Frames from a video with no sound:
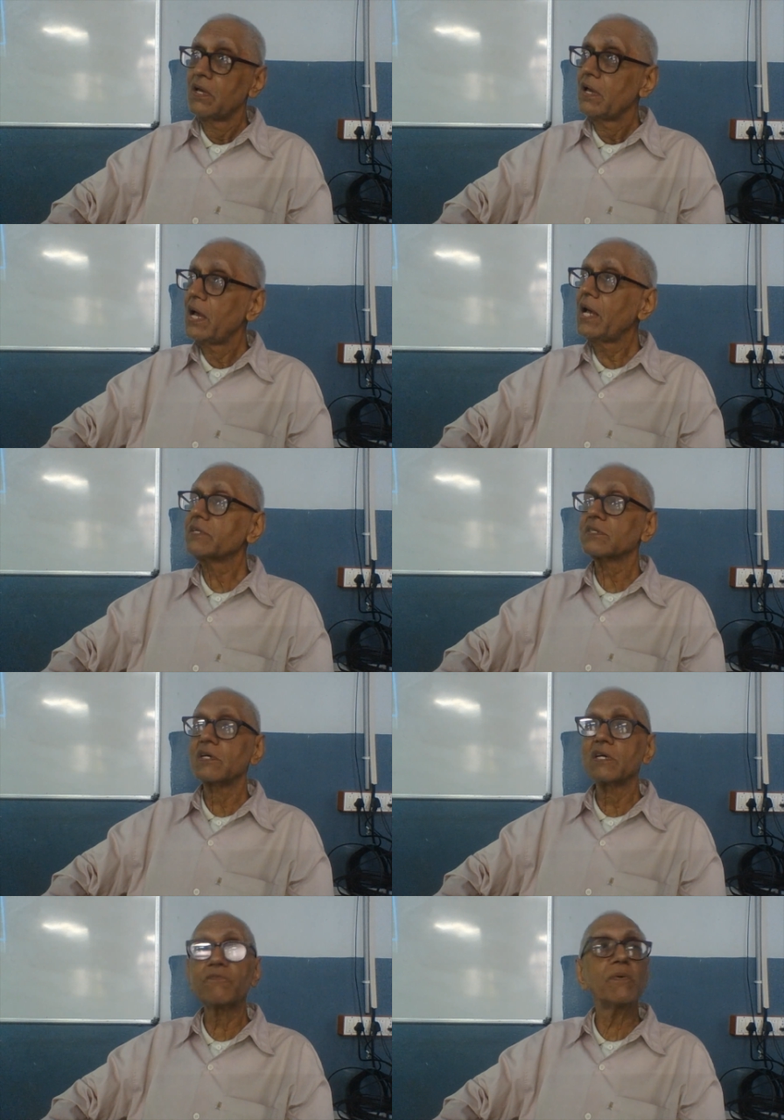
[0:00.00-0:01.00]
As
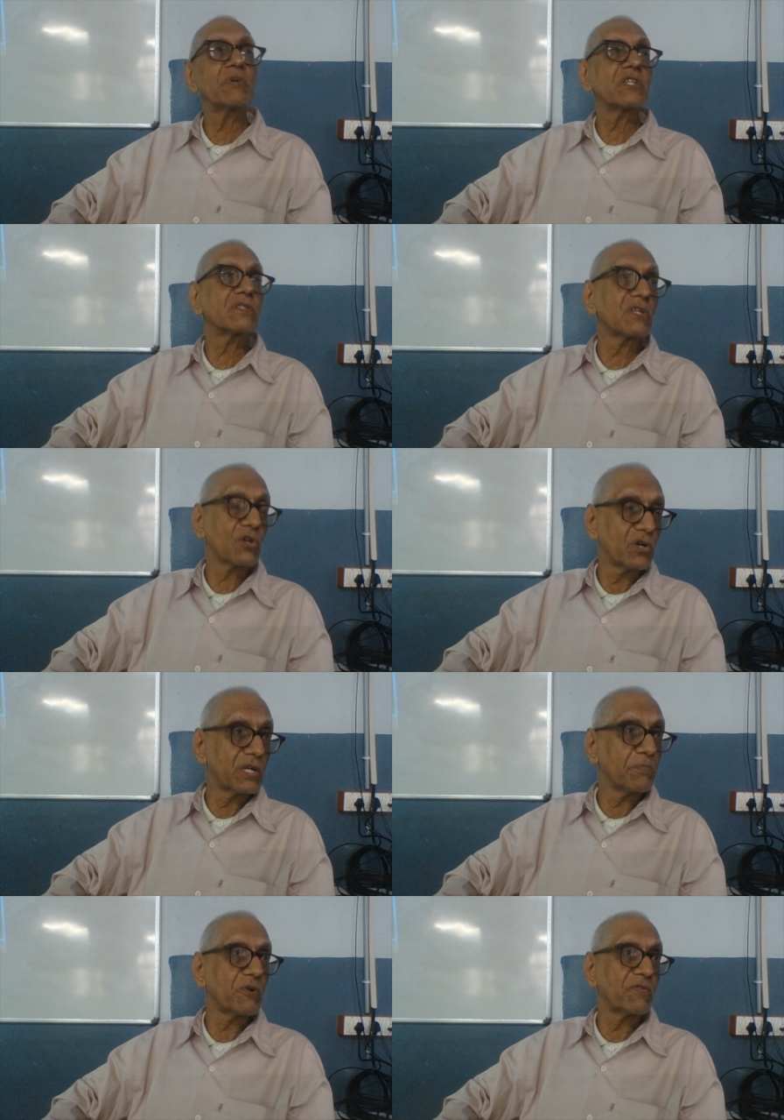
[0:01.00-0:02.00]
information
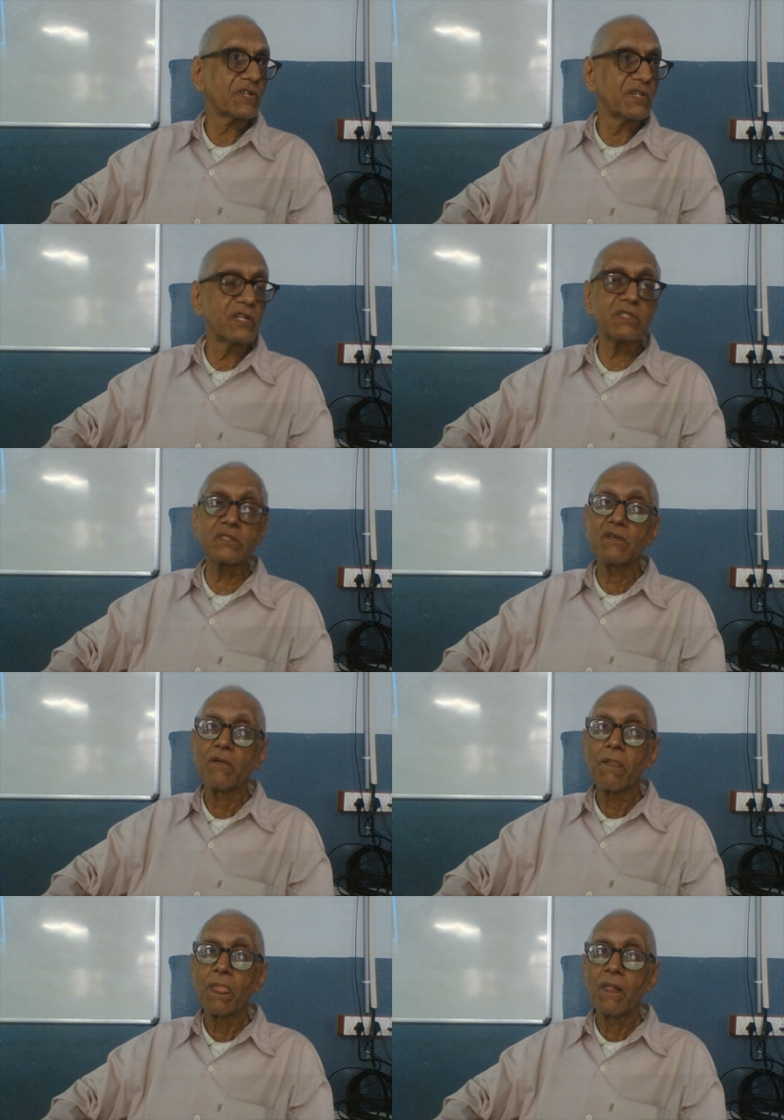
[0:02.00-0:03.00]
security professionals
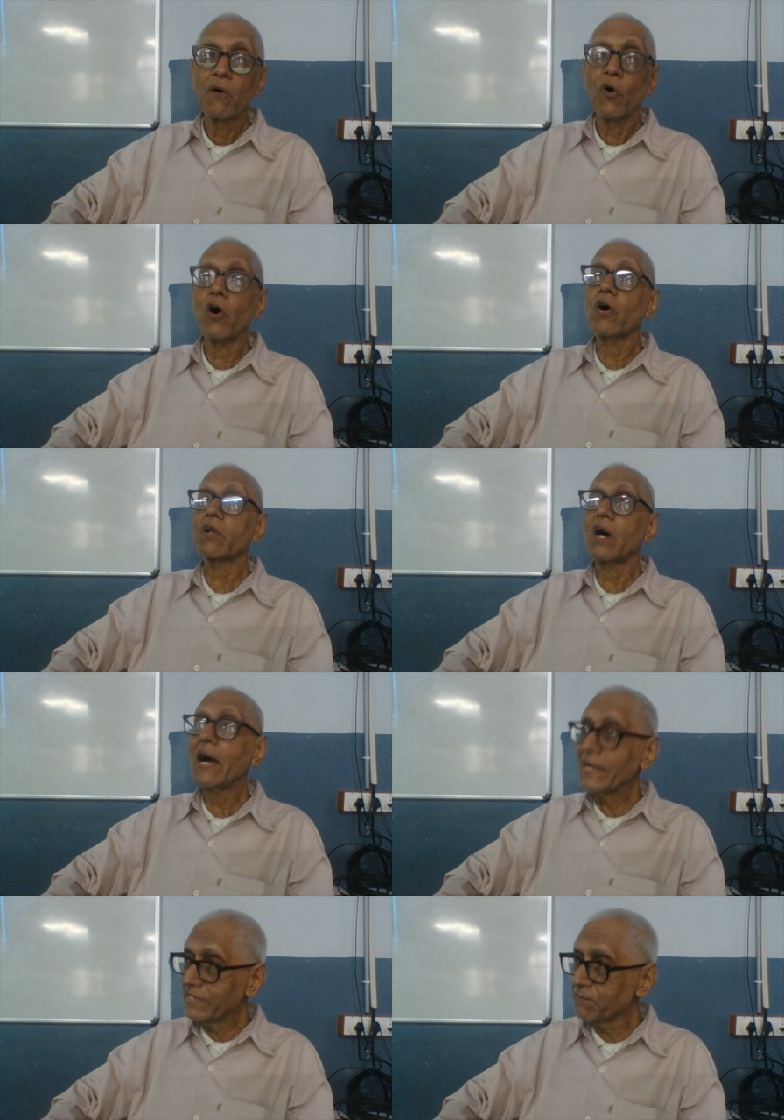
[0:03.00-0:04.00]
or
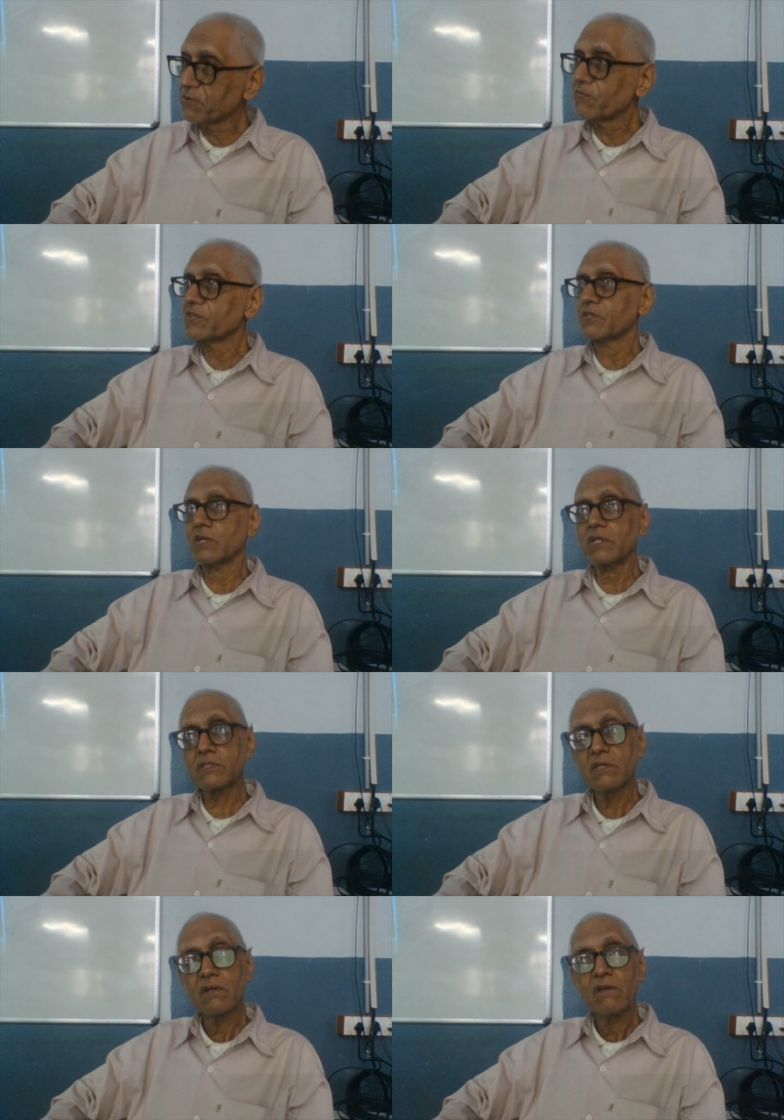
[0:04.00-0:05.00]
IT
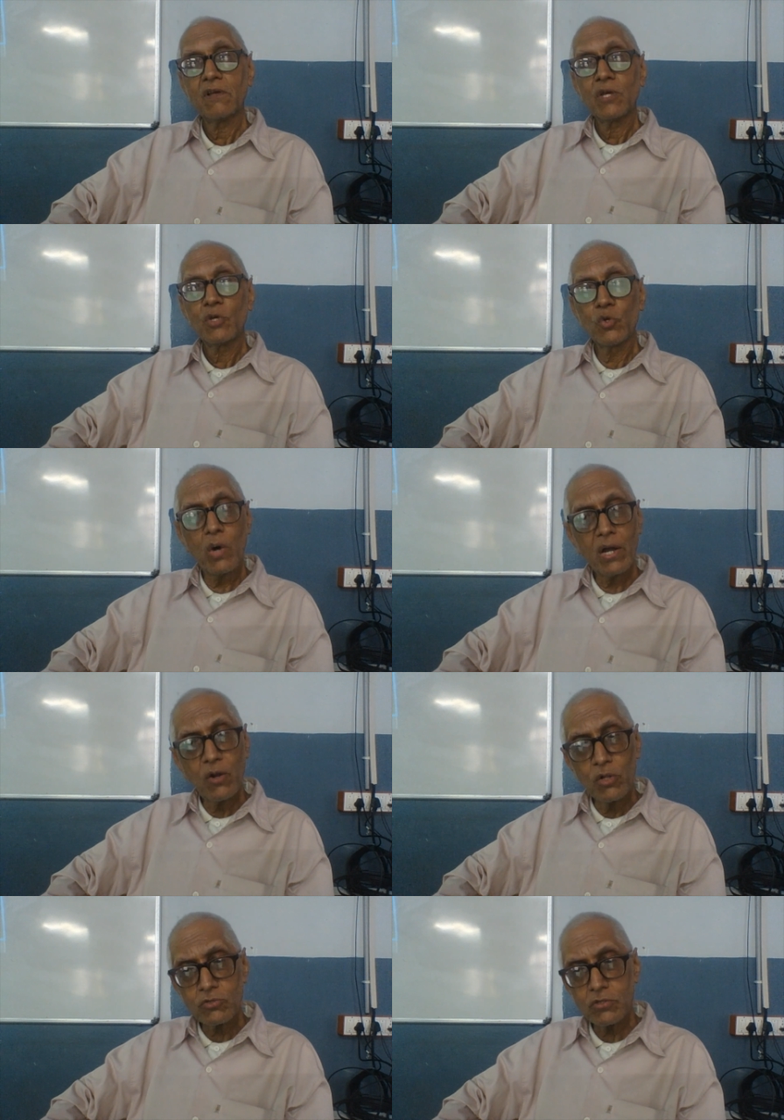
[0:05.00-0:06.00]
professionals, you are
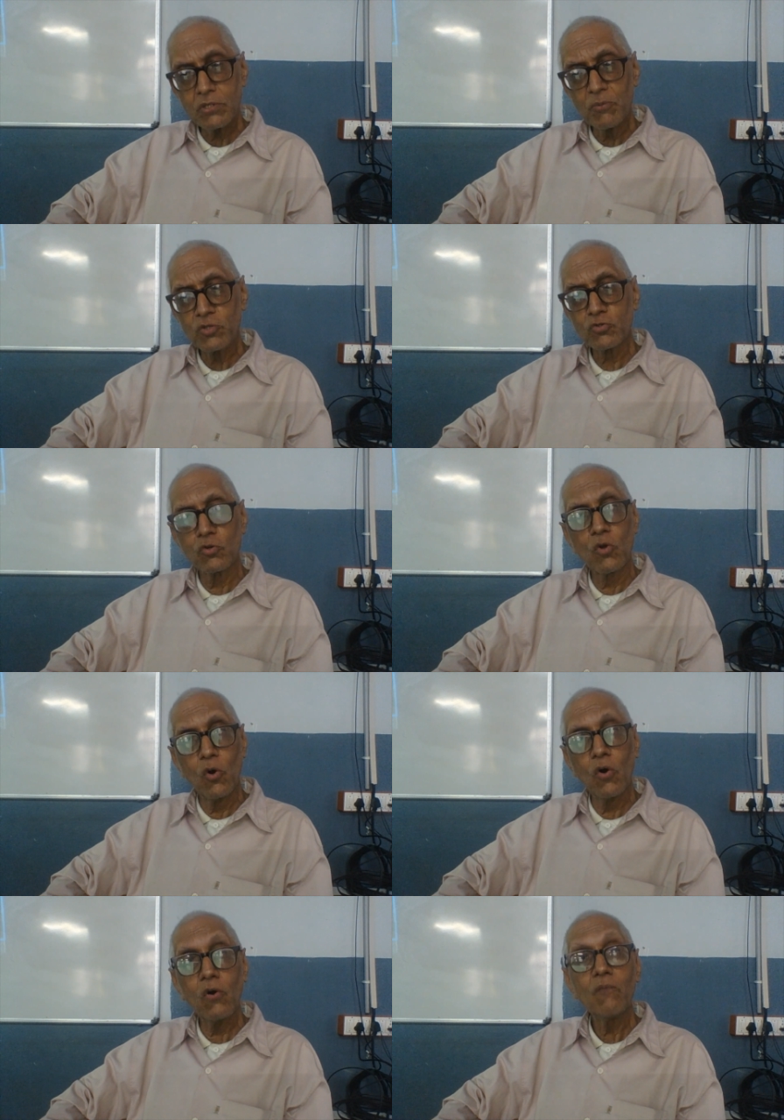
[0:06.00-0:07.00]
also supposed to
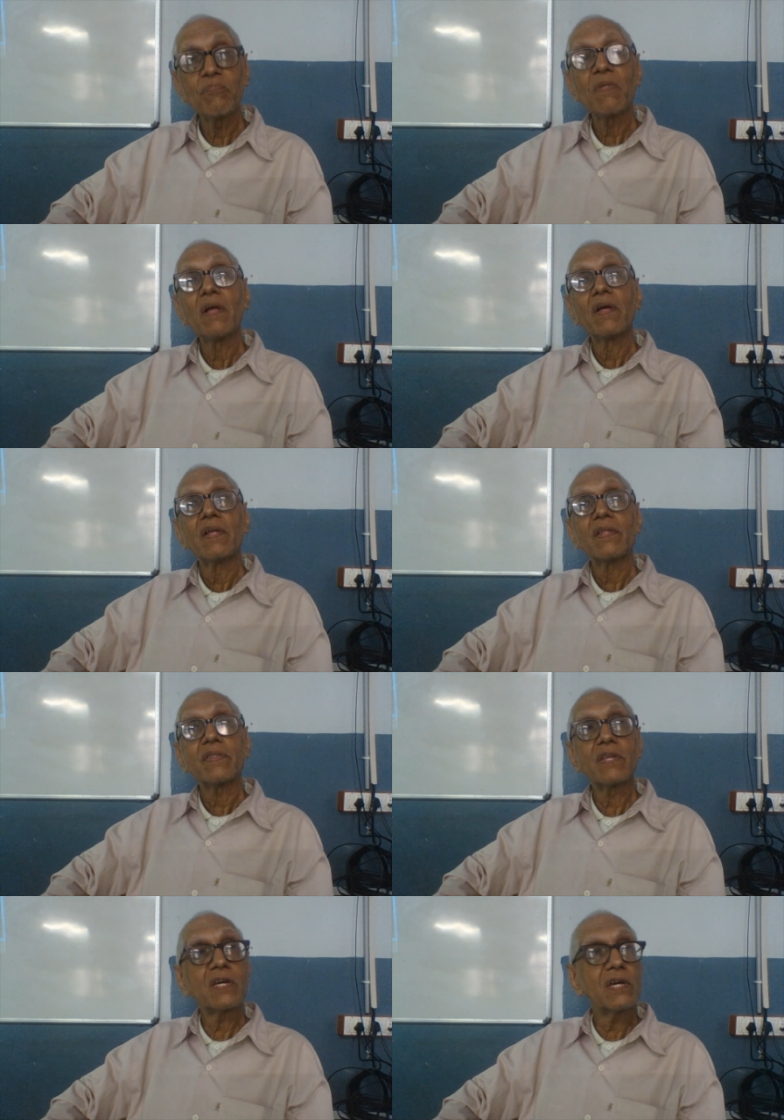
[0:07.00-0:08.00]
know
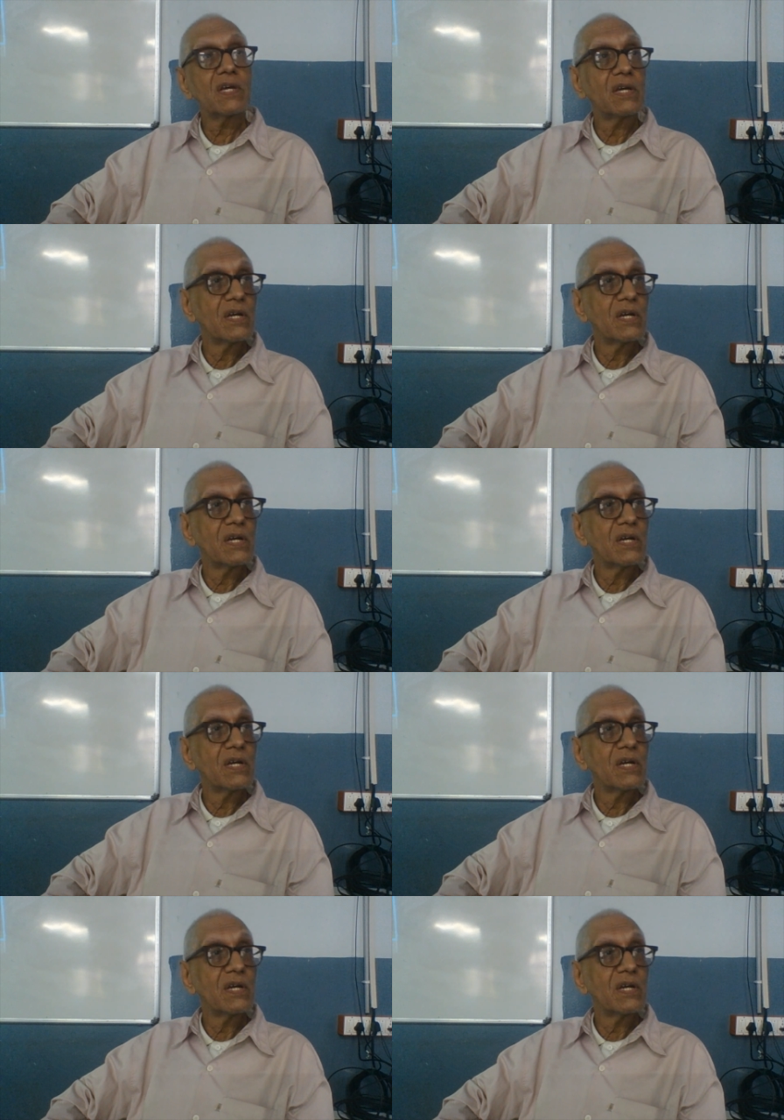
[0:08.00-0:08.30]
the